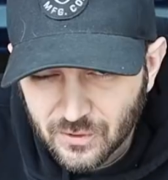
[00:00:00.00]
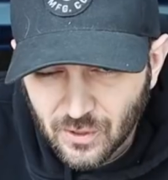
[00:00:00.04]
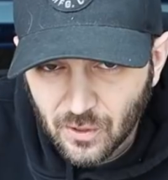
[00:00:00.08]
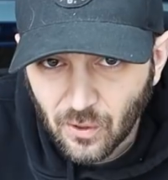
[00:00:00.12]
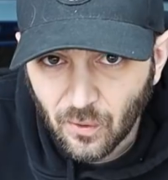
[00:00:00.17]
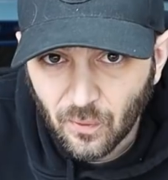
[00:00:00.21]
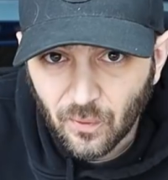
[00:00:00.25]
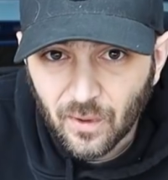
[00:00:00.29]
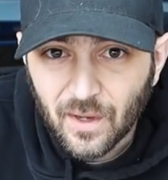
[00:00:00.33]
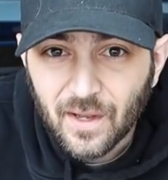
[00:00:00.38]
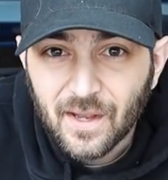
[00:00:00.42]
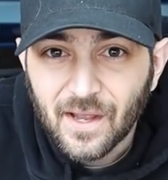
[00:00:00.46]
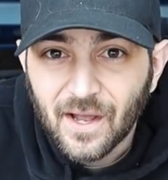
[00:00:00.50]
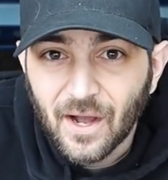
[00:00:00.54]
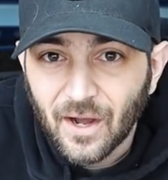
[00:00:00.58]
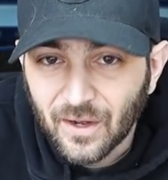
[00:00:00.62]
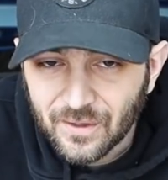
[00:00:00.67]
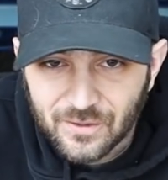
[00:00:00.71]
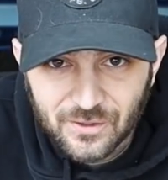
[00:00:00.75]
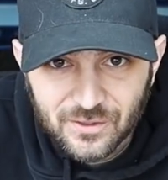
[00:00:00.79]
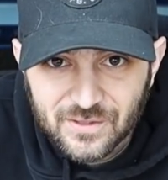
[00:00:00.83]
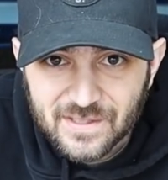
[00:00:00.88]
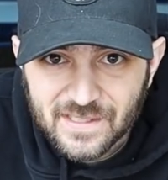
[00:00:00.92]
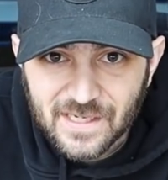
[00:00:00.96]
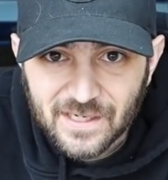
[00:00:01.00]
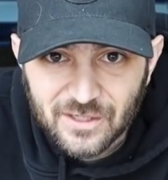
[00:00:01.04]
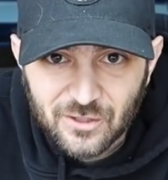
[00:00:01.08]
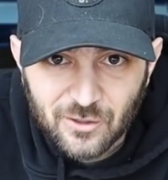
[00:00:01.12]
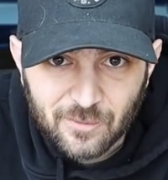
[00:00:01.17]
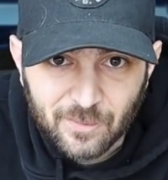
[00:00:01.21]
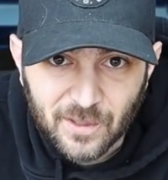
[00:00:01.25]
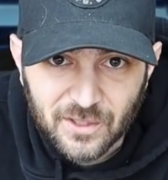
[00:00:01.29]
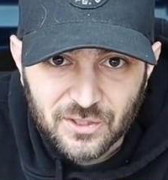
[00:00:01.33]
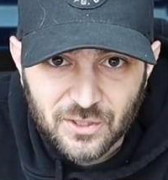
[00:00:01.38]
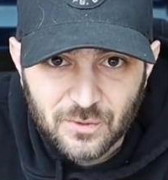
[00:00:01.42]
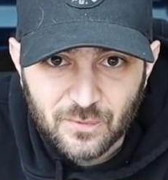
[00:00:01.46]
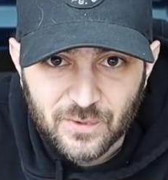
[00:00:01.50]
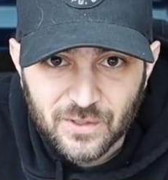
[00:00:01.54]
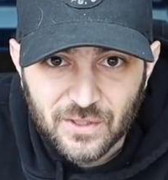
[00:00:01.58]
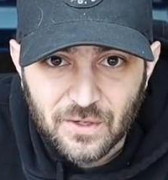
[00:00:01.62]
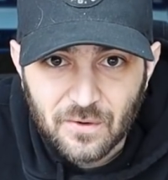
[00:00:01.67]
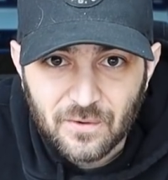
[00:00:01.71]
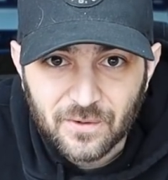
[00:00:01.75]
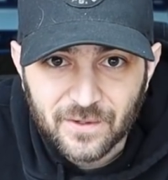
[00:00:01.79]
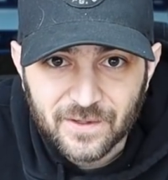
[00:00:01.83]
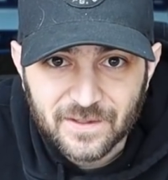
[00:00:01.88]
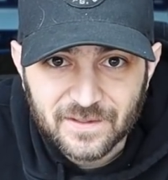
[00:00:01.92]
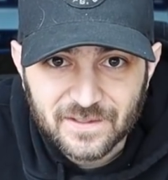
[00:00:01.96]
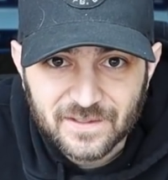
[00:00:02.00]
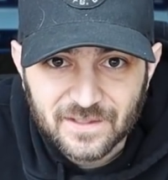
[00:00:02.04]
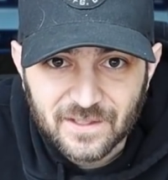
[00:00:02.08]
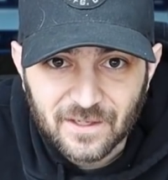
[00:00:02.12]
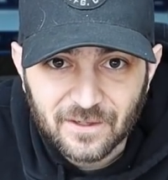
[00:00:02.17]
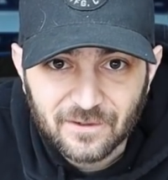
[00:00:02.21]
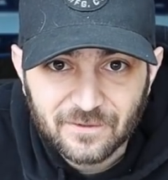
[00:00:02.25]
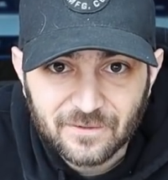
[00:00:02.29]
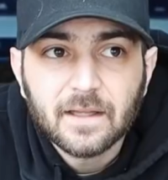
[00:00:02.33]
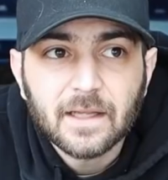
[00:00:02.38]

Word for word: So understand your budget when you go into this stuff.